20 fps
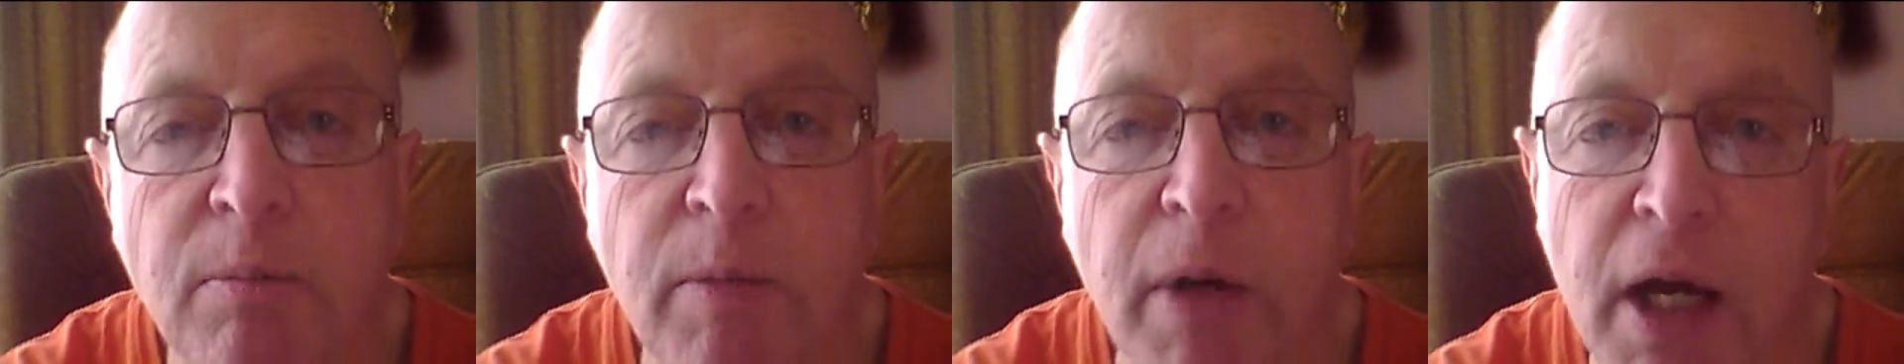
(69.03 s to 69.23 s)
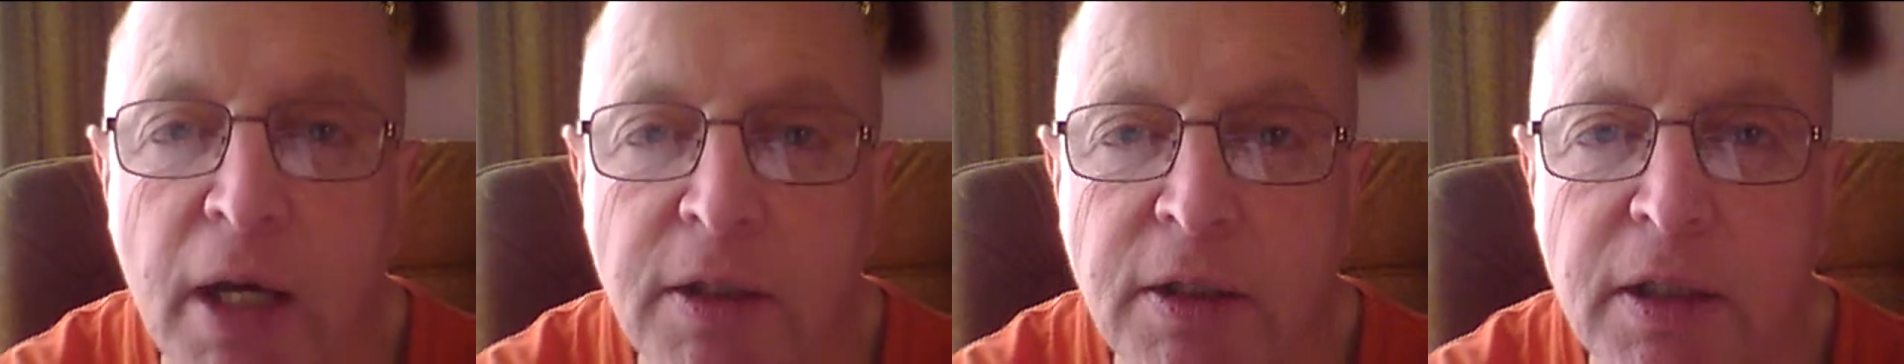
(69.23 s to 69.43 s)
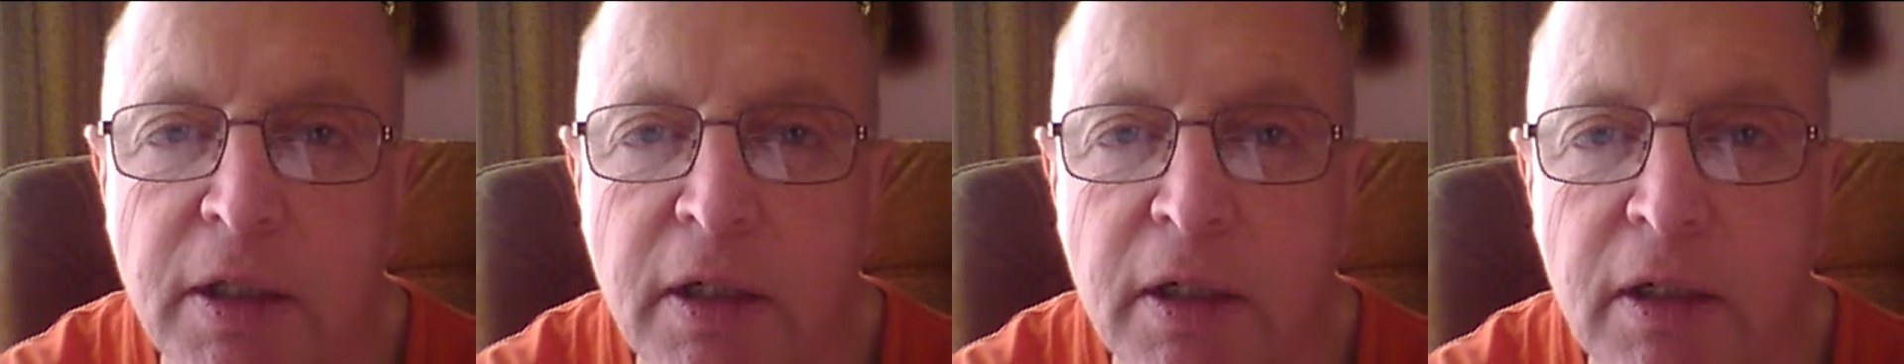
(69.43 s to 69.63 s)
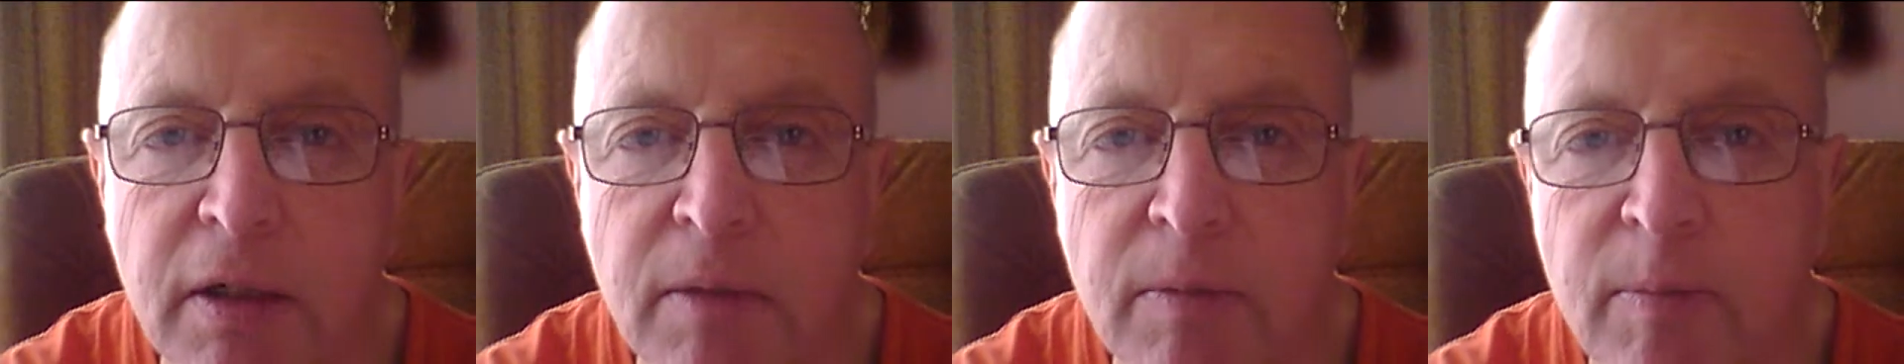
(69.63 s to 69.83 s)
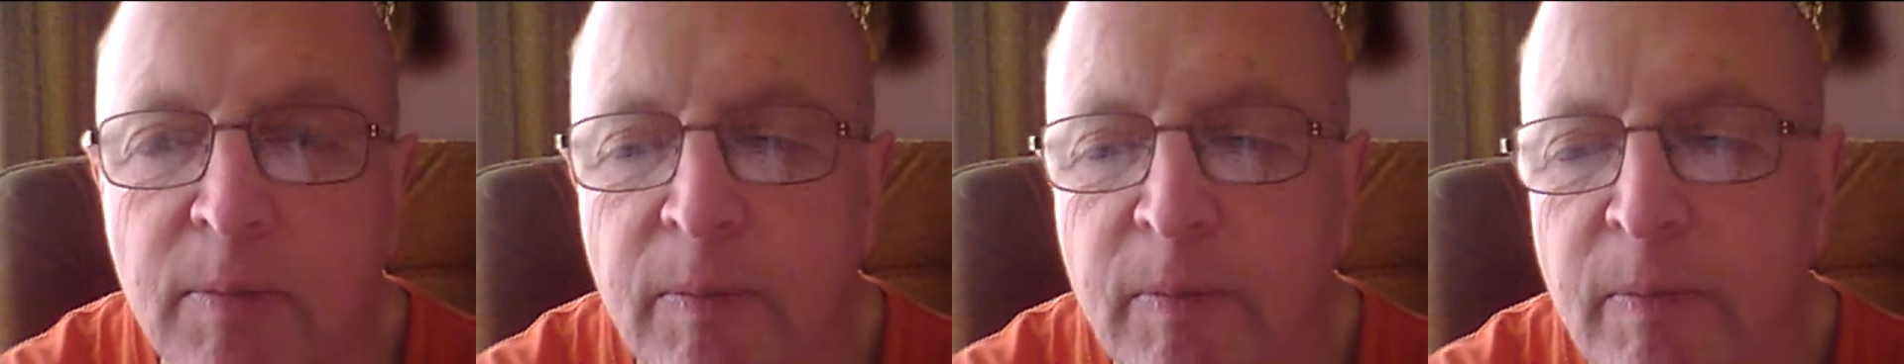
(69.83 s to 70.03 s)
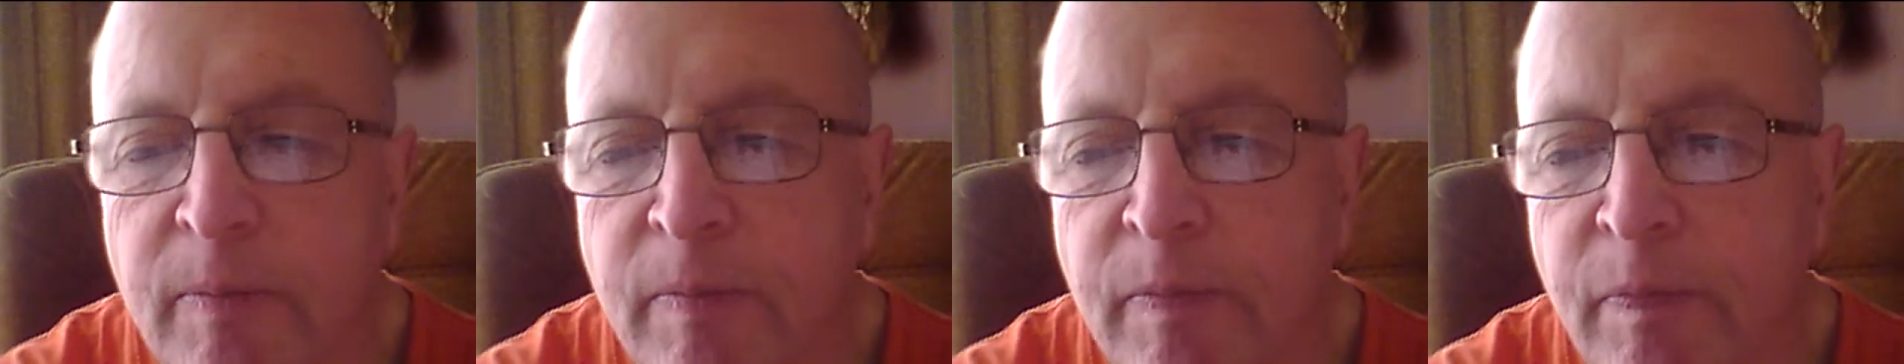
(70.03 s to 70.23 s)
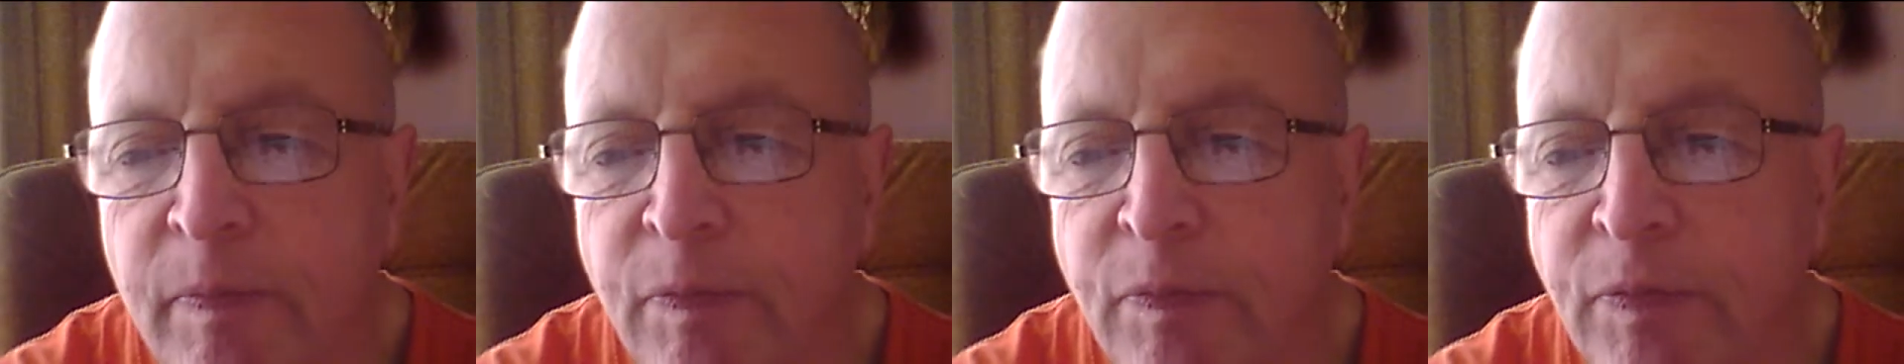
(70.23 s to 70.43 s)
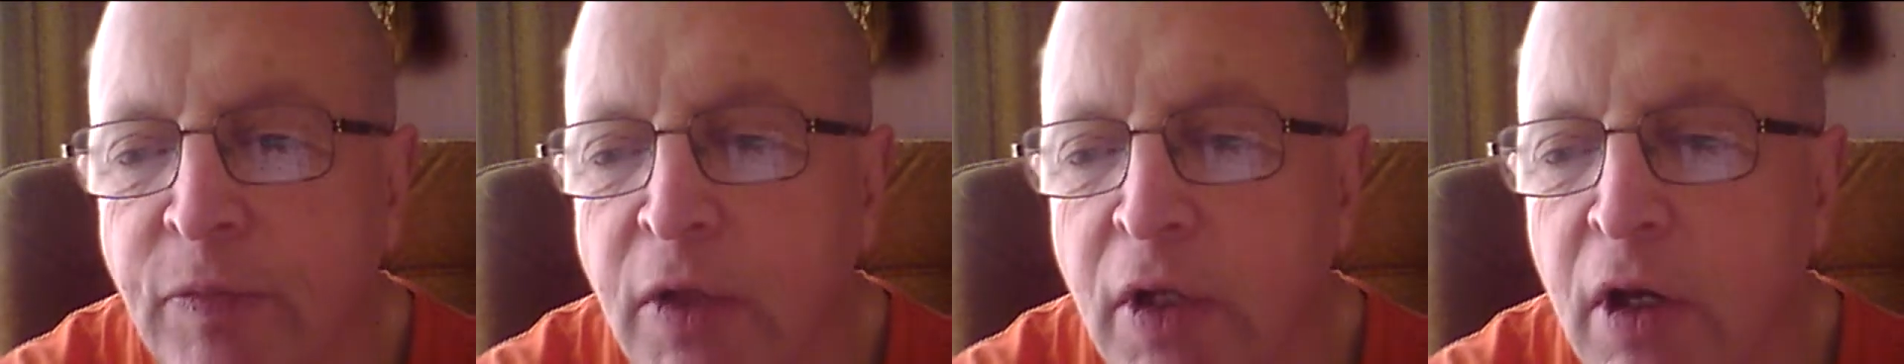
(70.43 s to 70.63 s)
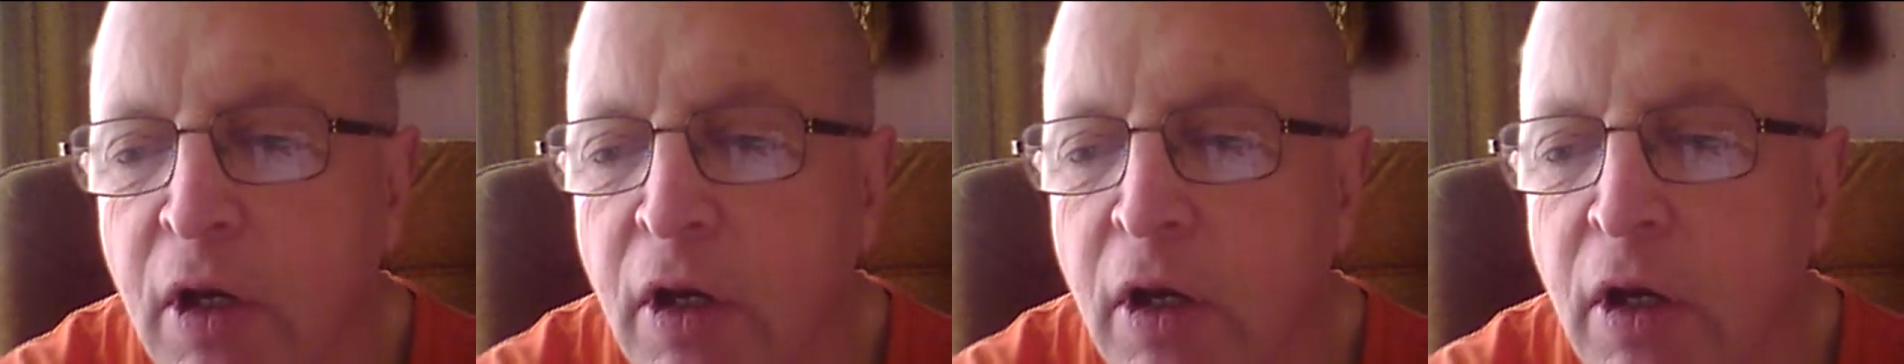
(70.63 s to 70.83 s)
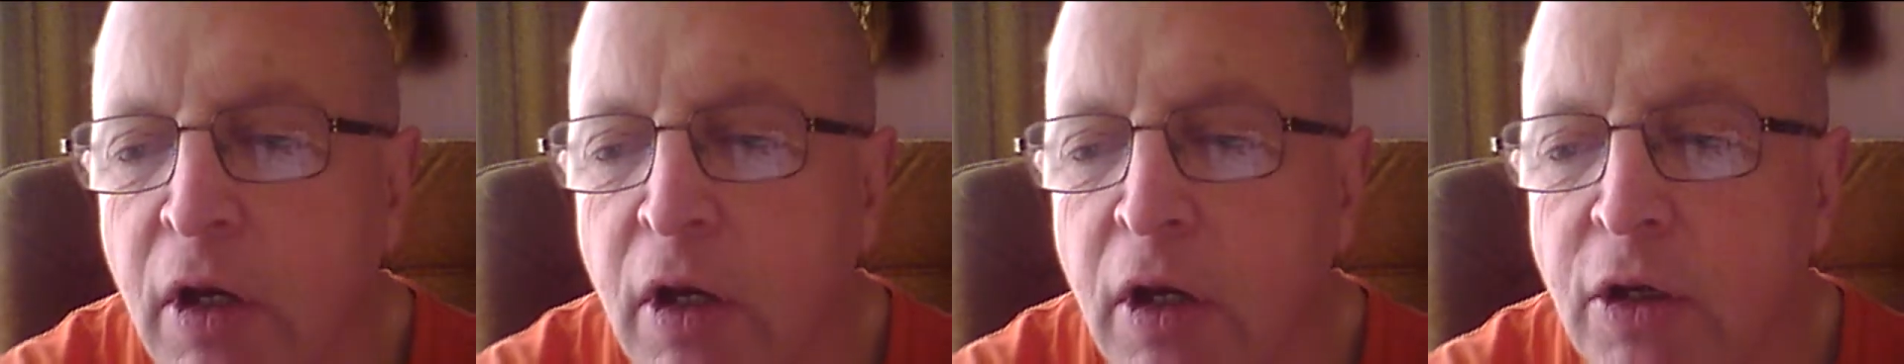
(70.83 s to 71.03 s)
Banting.
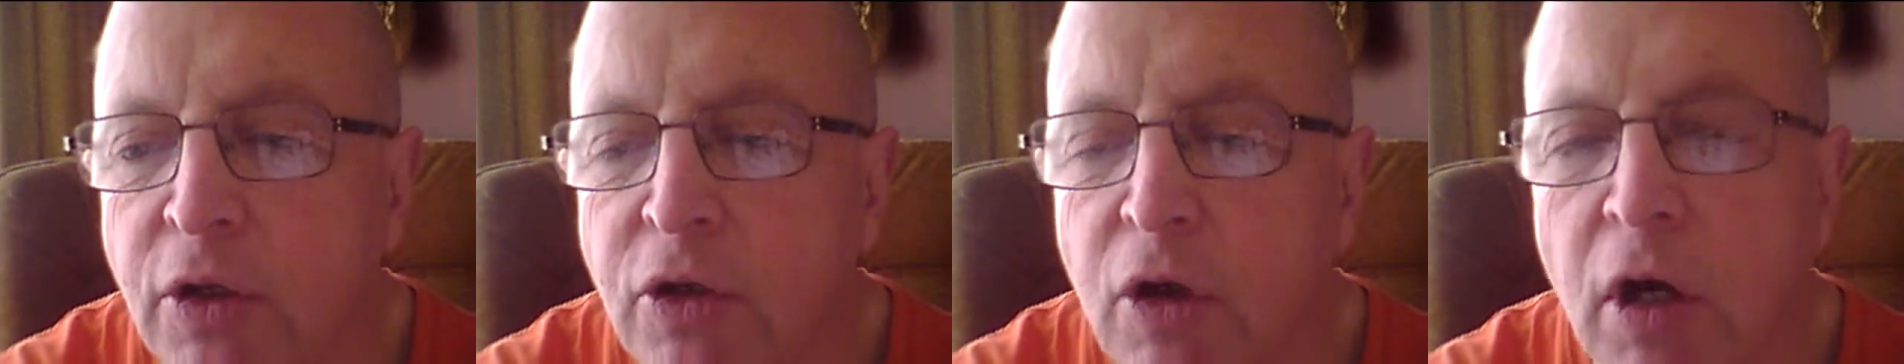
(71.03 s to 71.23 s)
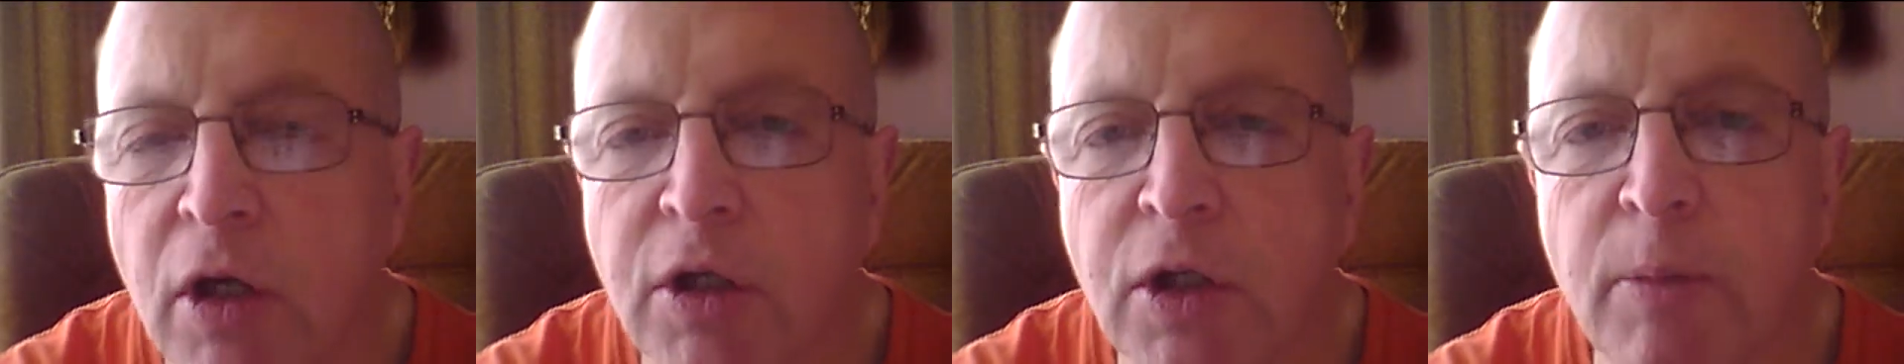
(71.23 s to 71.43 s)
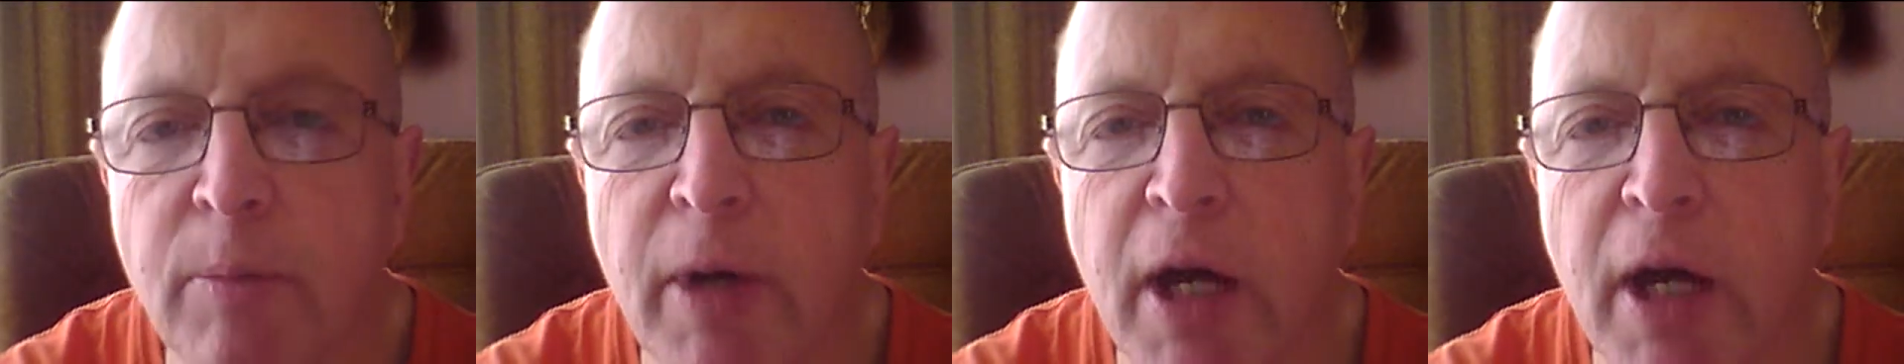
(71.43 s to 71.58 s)
Dr.